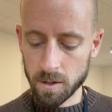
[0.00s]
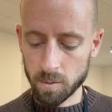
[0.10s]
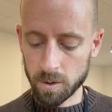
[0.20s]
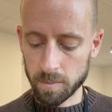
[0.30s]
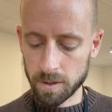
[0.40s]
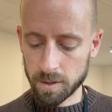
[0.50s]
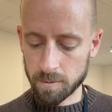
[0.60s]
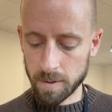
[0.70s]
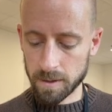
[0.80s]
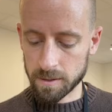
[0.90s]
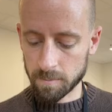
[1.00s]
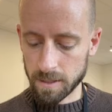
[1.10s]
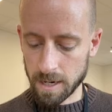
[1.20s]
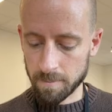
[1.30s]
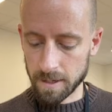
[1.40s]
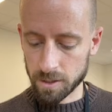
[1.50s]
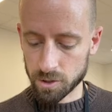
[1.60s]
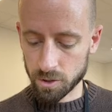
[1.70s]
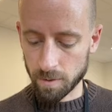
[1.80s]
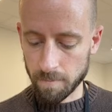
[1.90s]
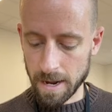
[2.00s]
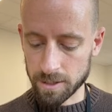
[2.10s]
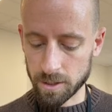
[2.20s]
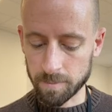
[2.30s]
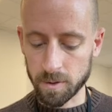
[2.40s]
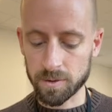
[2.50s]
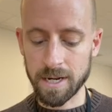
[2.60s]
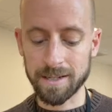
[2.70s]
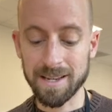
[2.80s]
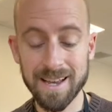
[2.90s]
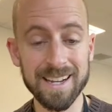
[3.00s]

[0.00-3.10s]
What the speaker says: you want to be spending some time making sure you're matching up those sides.